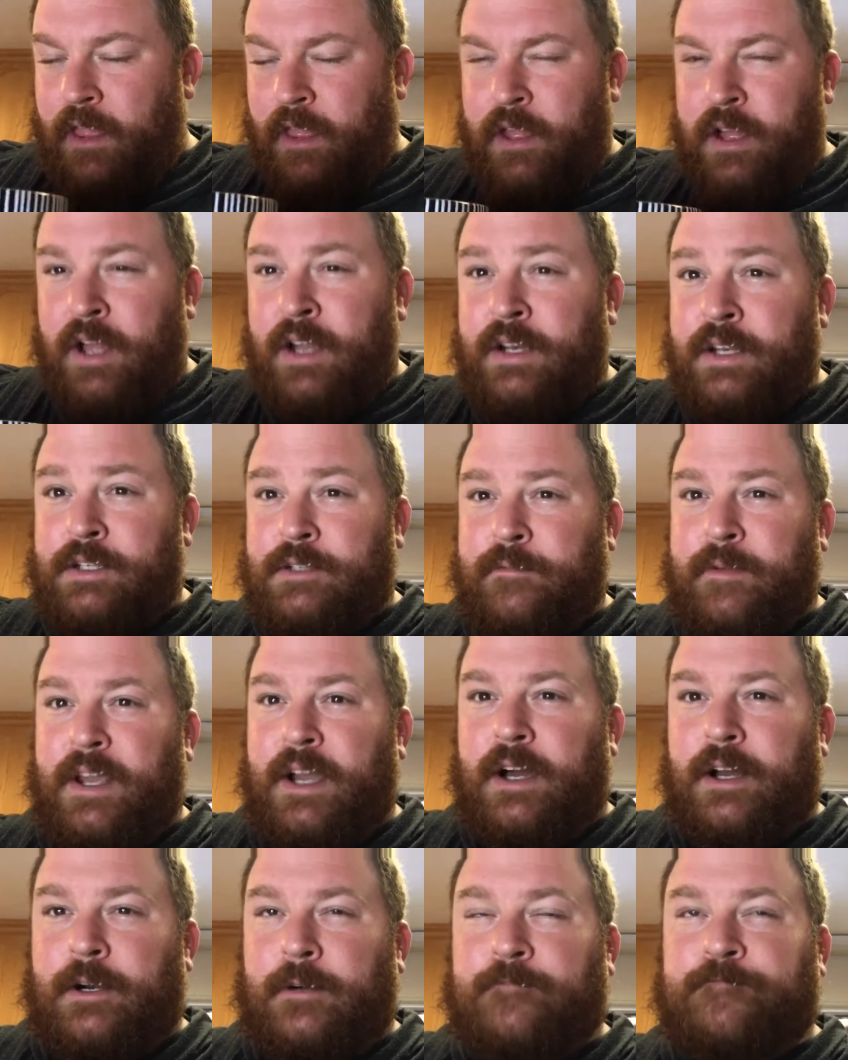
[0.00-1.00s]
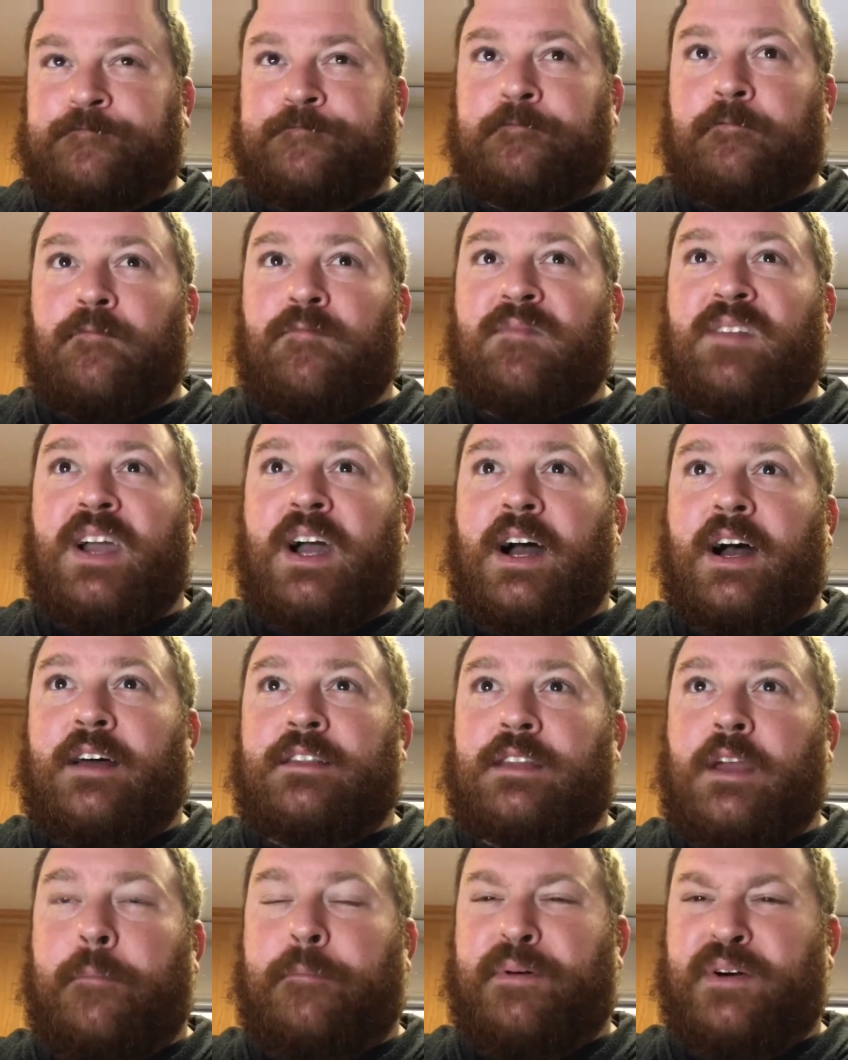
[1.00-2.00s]
it needs to be hotter.
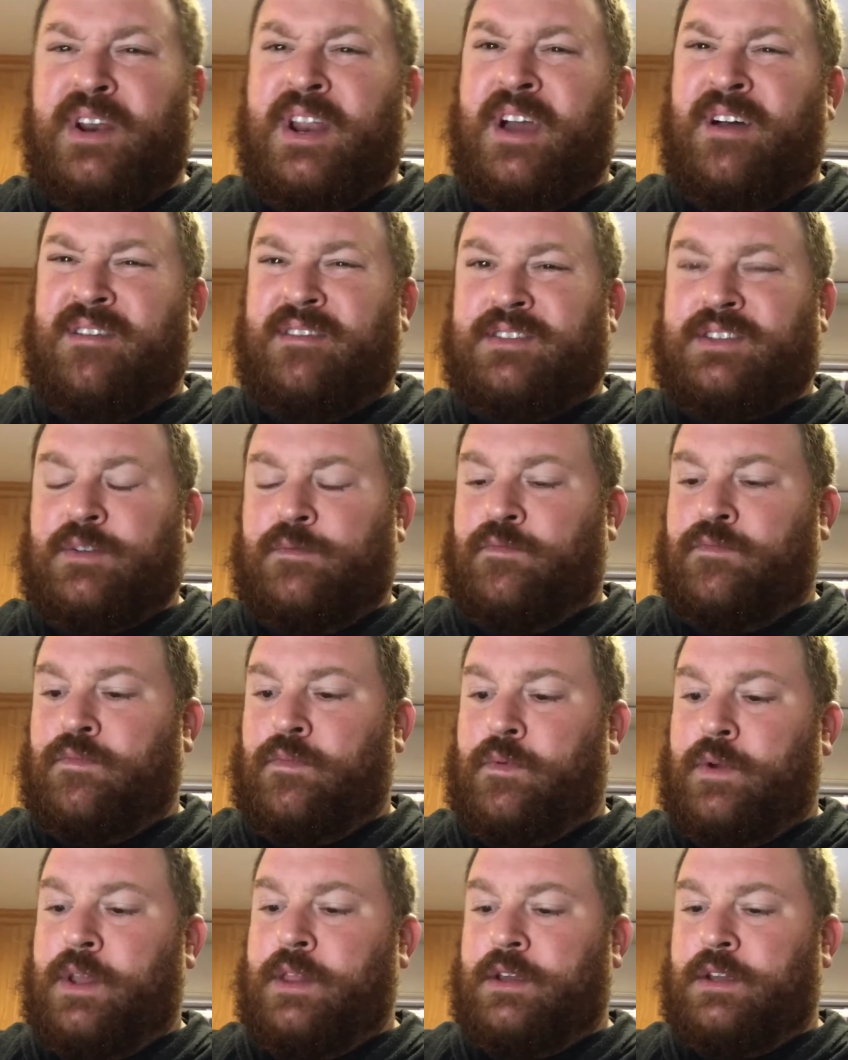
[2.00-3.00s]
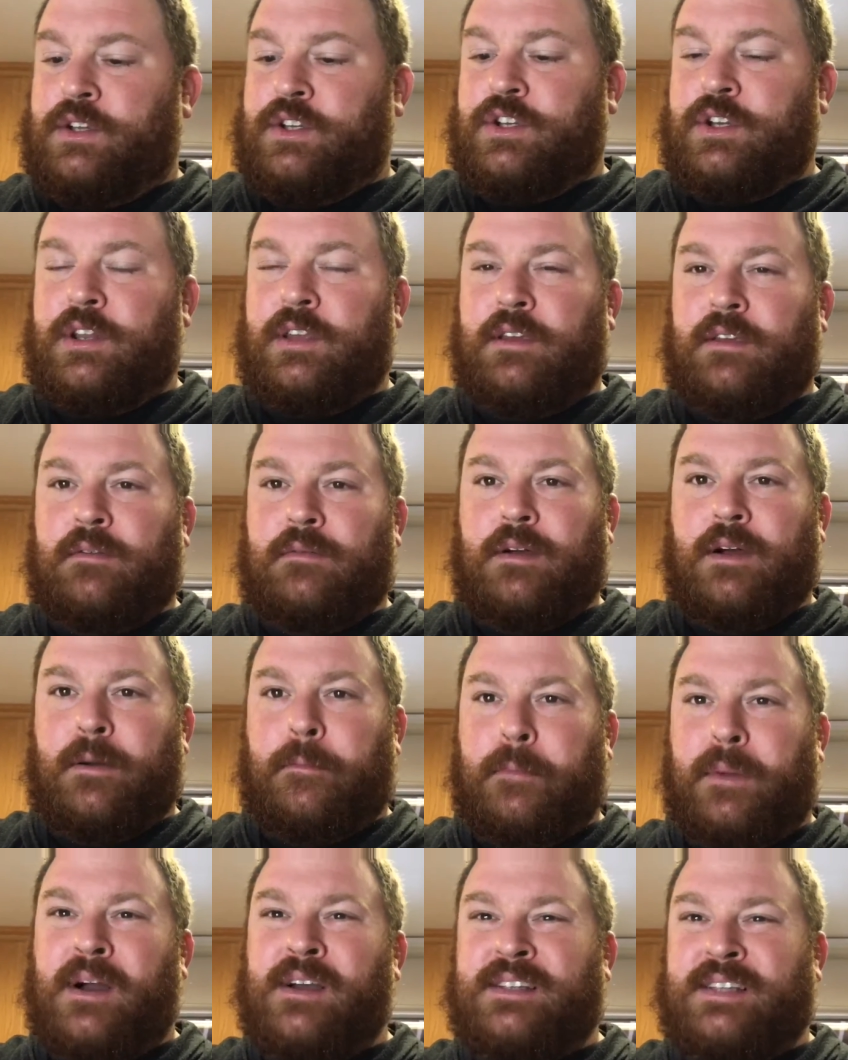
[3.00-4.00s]
They put out some really shitty
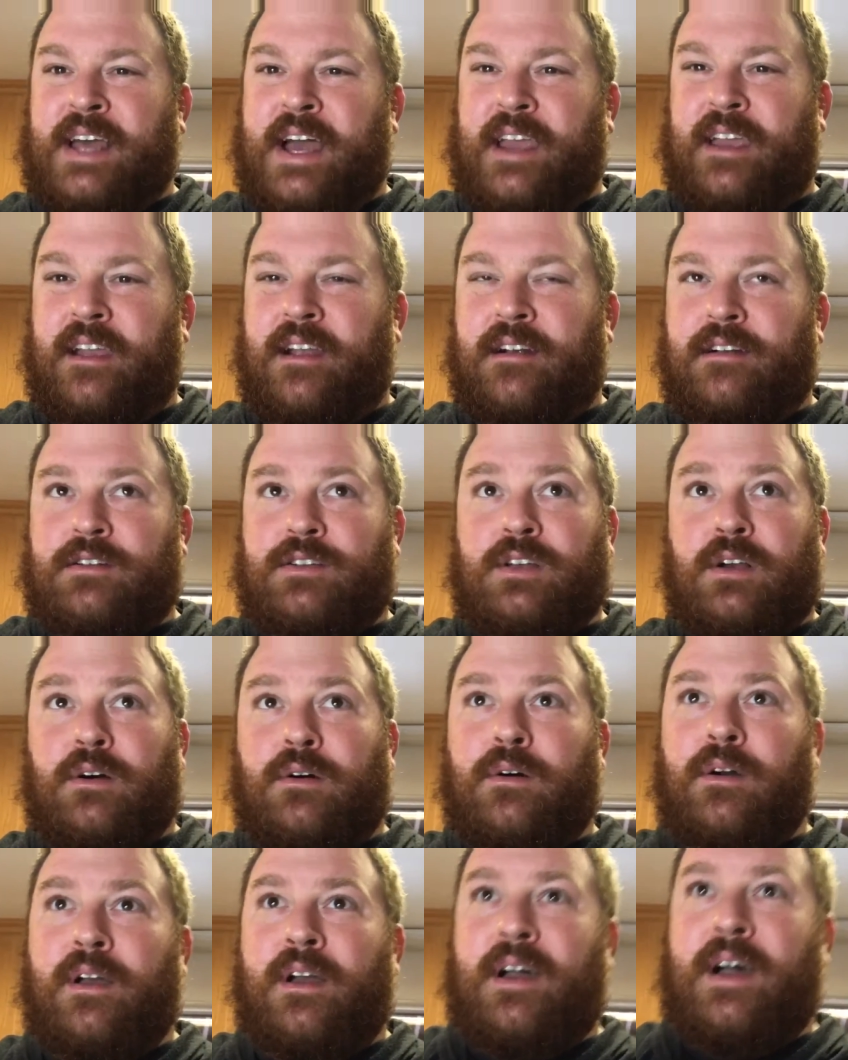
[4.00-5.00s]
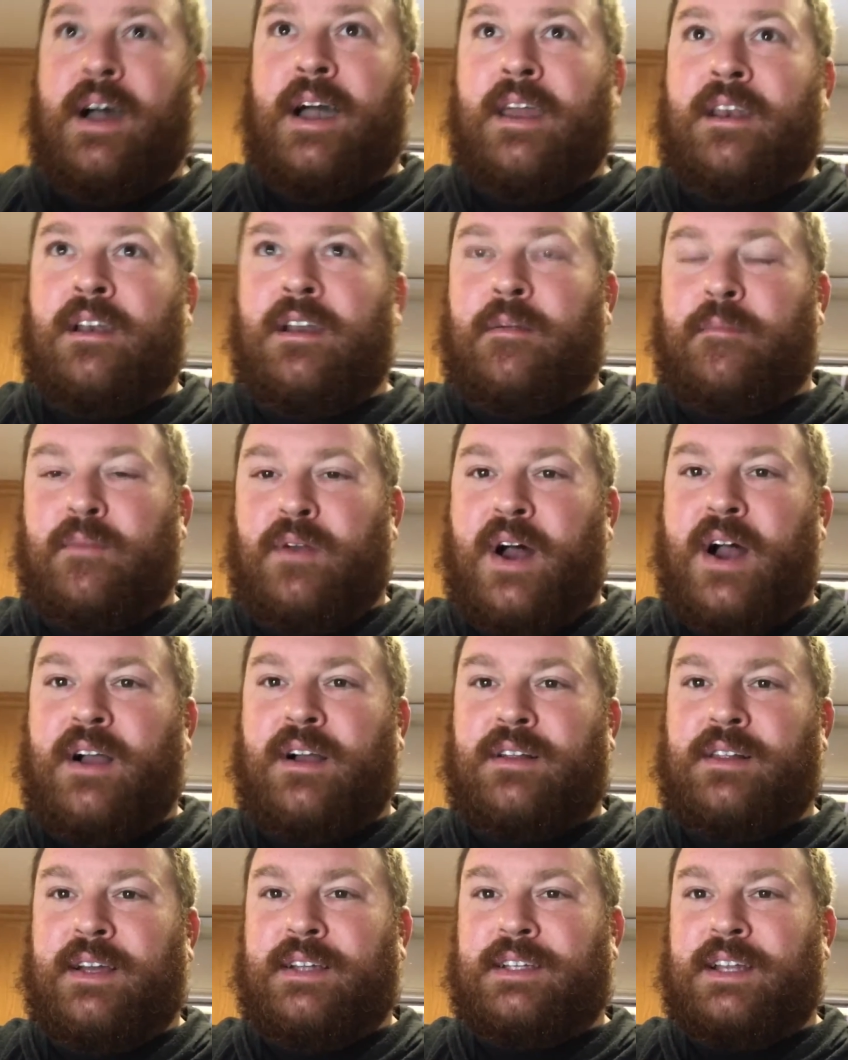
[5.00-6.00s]
mugs that year, so I ended up not
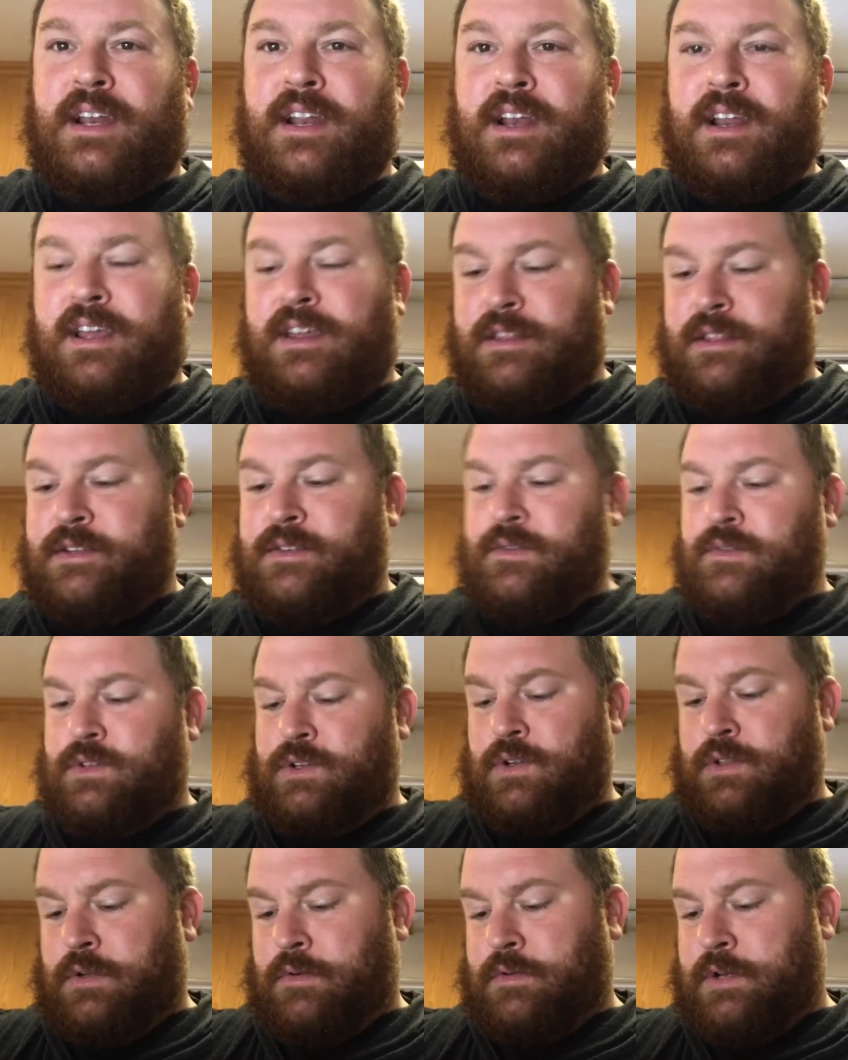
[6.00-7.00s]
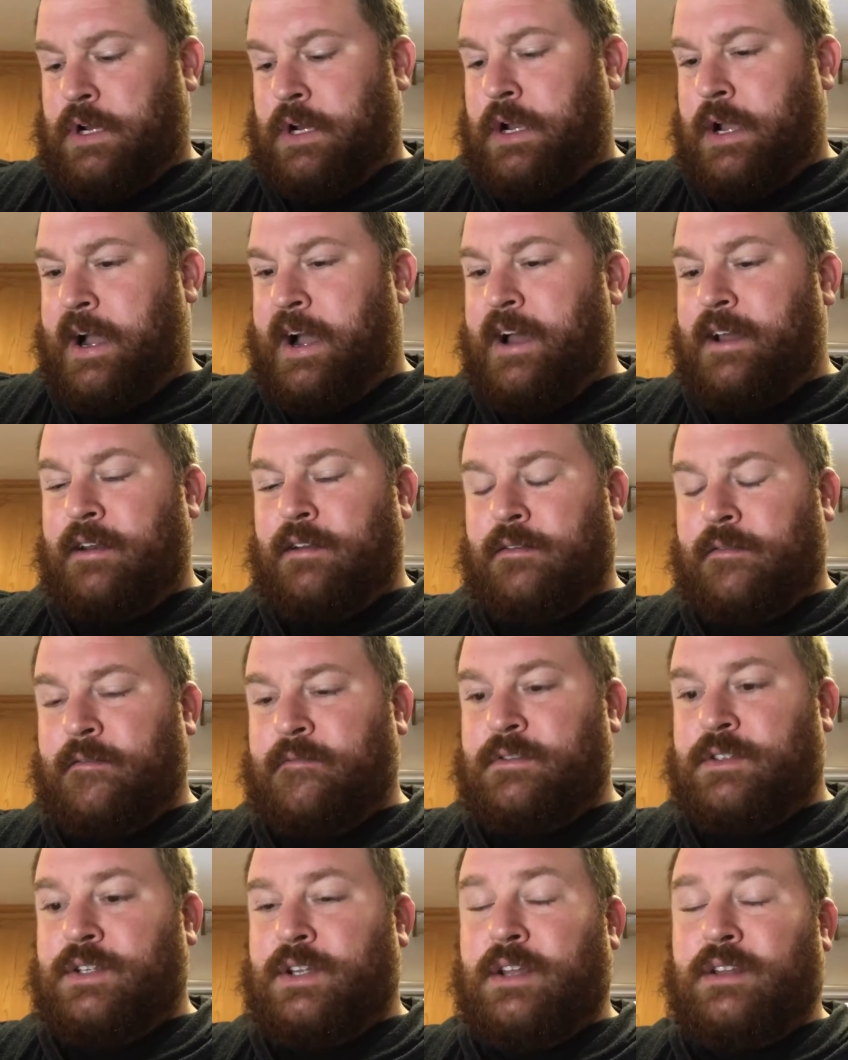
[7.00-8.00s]
collecting any, and this was the only one I got.
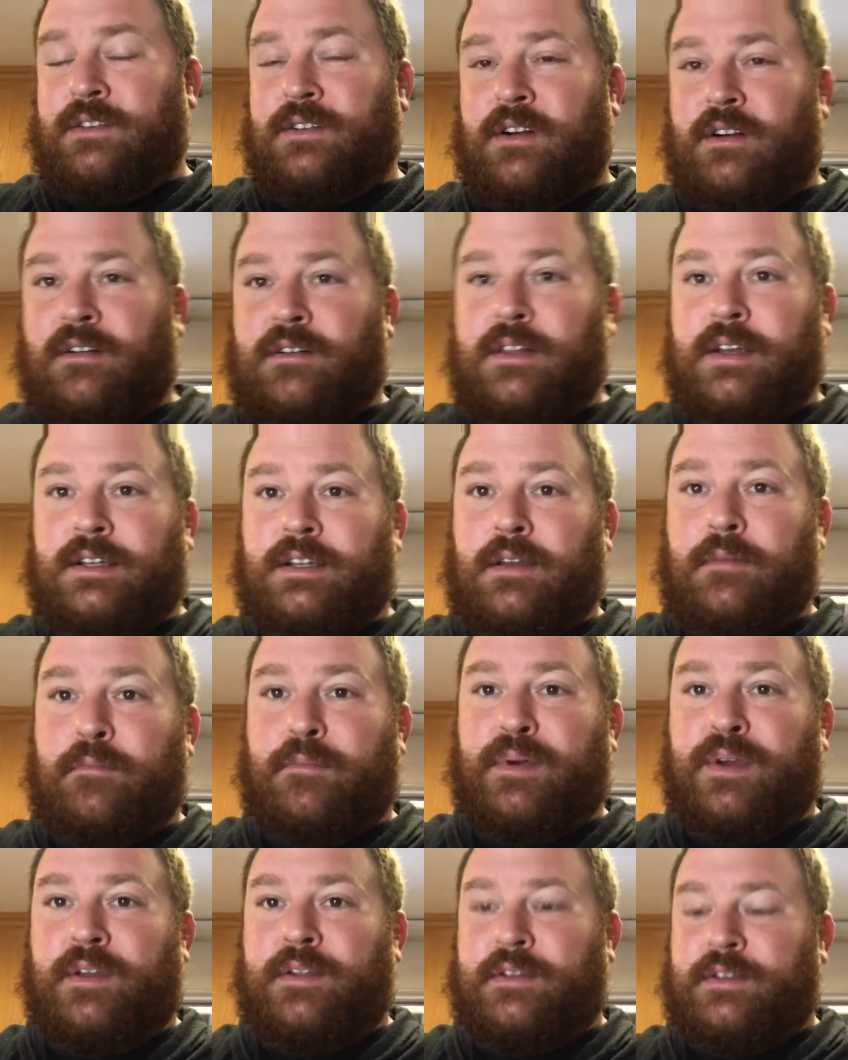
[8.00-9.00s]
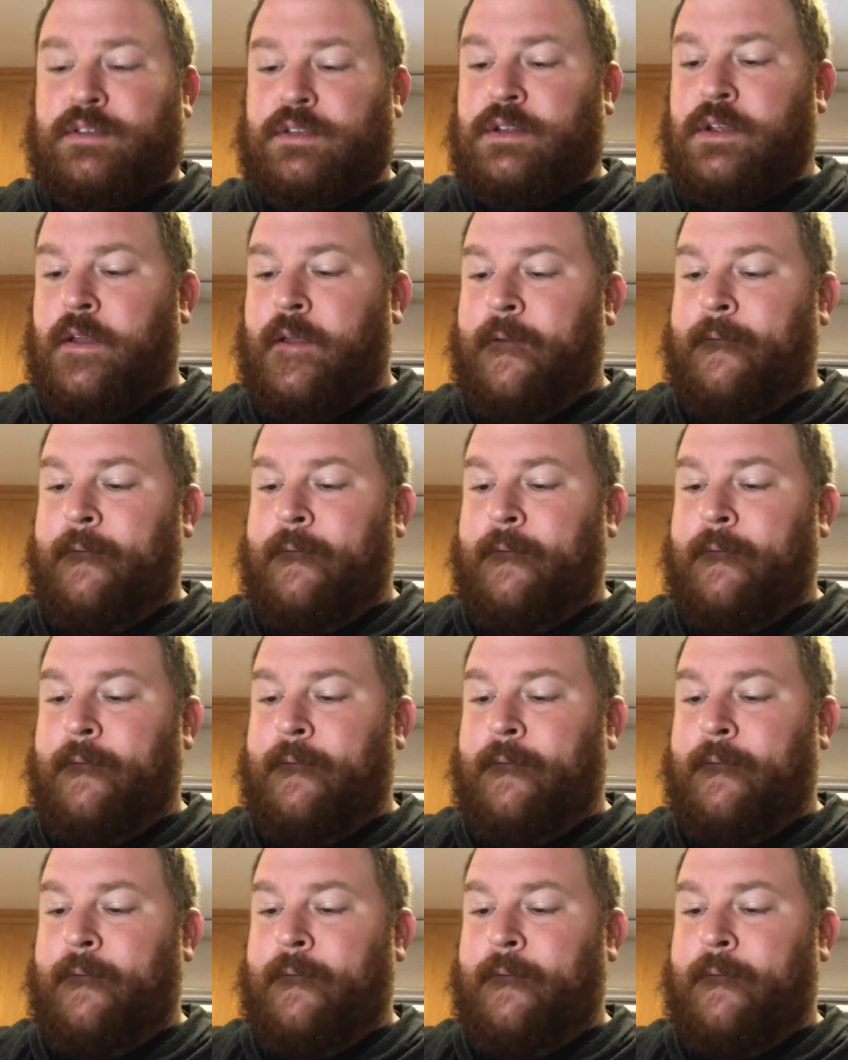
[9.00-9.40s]
Instead, I started collecting pins.